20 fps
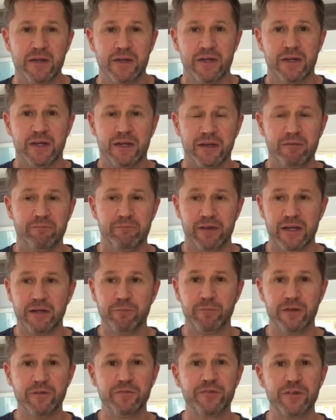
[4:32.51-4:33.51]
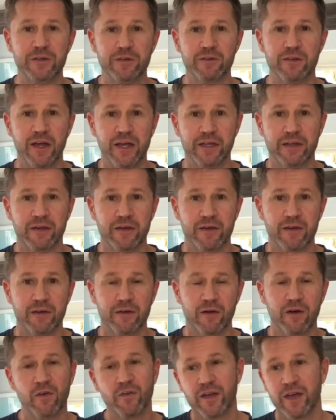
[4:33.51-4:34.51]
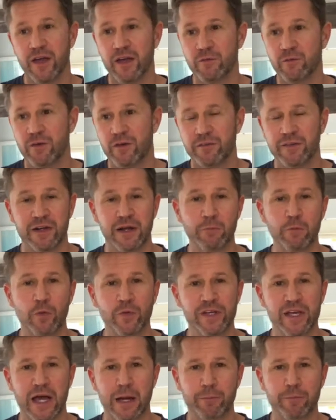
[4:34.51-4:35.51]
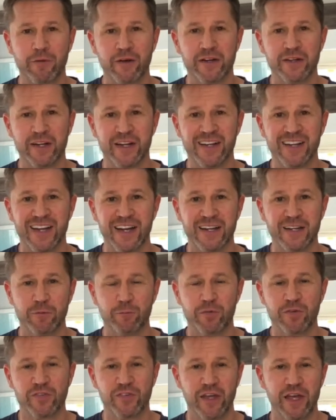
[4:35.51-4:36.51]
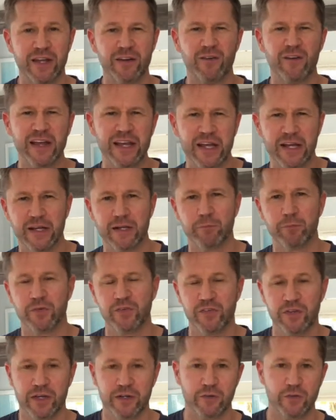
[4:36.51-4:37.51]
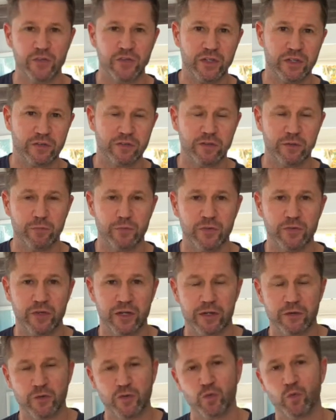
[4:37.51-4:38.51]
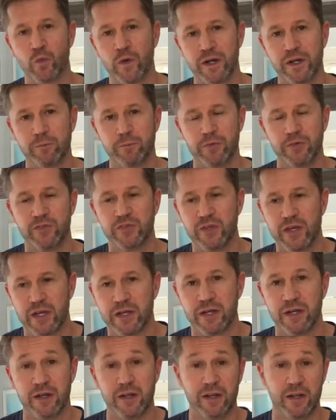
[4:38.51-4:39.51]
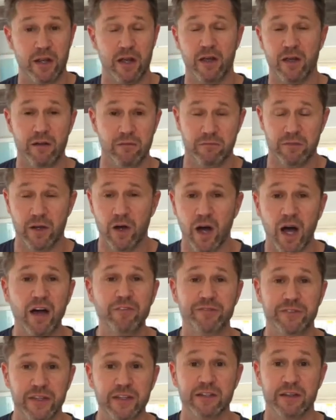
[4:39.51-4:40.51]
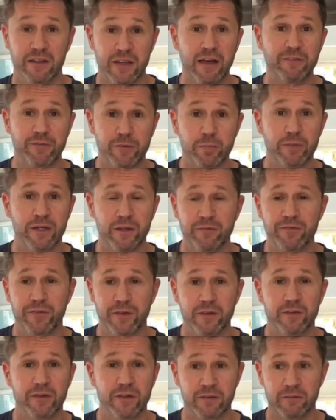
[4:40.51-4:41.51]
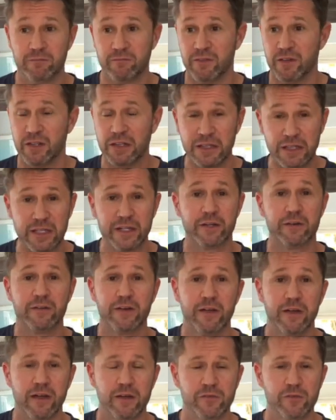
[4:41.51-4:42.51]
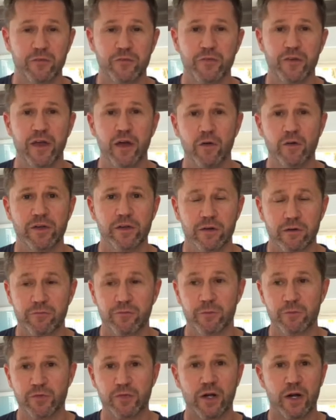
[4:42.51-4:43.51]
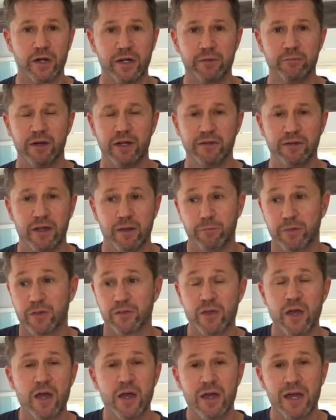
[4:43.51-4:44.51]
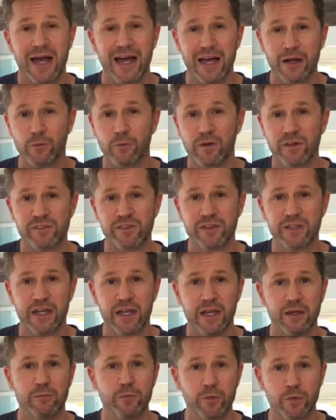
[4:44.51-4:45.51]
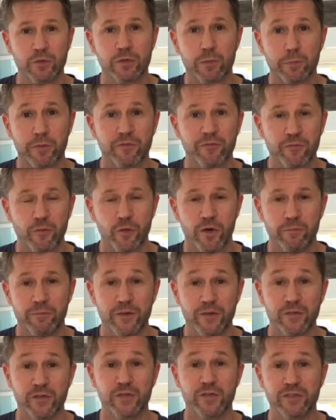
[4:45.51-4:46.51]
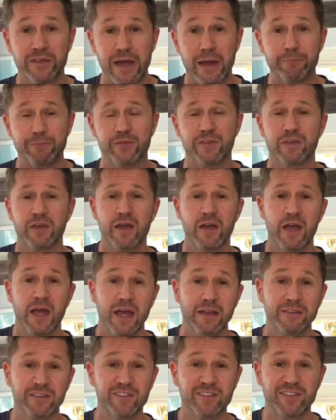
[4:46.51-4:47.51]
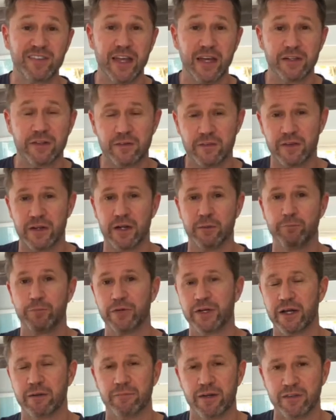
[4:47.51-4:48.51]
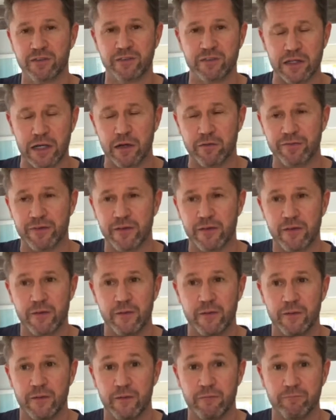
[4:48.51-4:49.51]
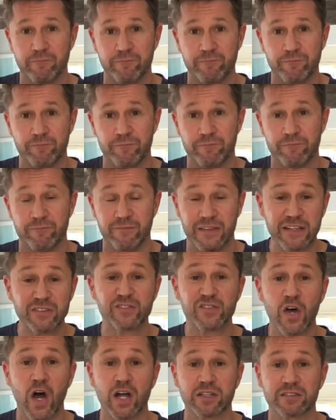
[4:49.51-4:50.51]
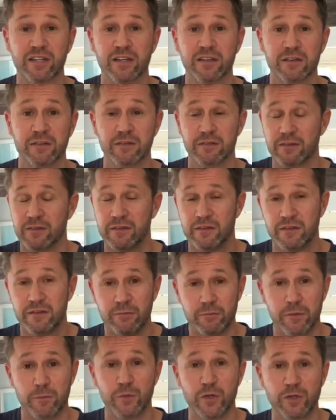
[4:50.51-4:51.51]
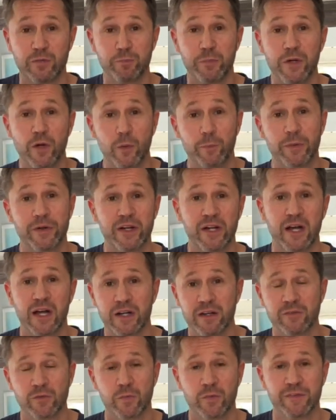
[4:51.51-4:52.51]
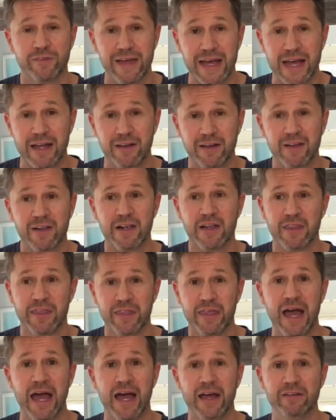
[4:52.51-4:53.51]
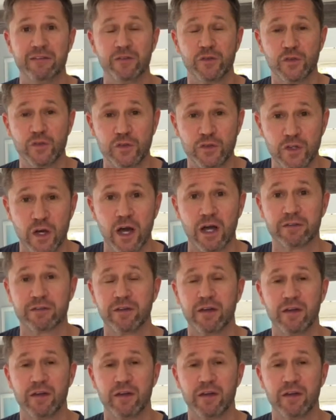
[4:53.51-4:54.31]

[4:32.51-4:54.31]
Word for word: it made me feel like, okay, well, then I'm only operating at 90% or 80% or 60% or 20%. And it often left me feeling literally as a failure from starting my day, because I wasn't able to perform the steps and the standard that I put on myself. That sucked. Let me just be open and honest with that. That sucked.